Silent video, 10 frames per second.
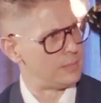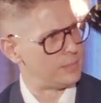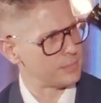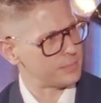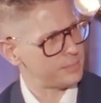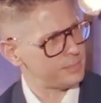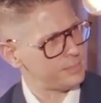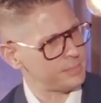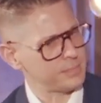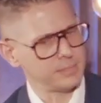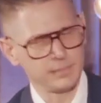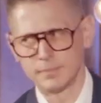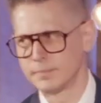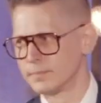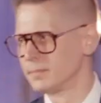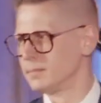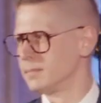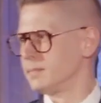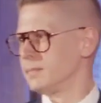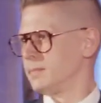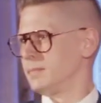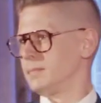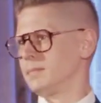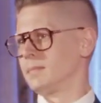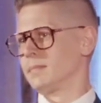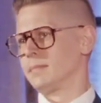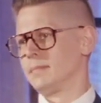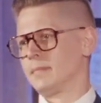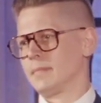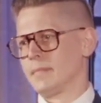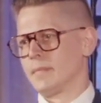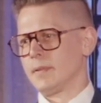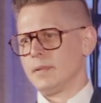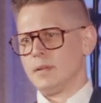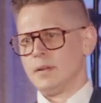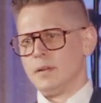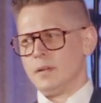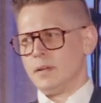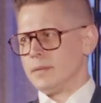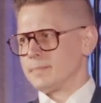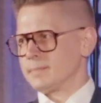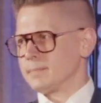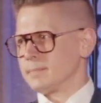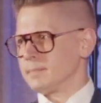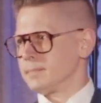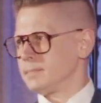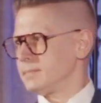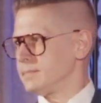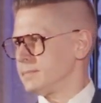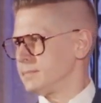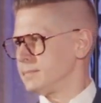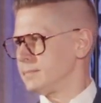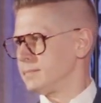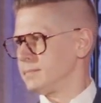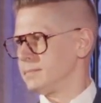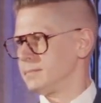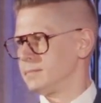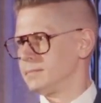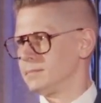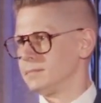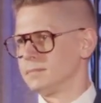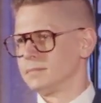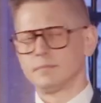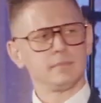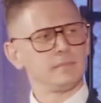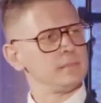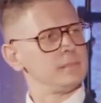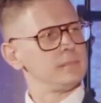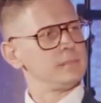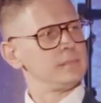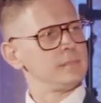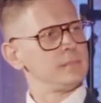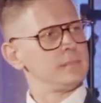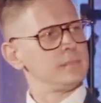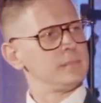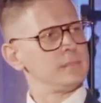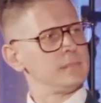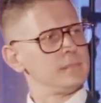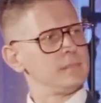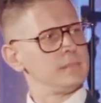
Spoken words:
The person shown says nothing.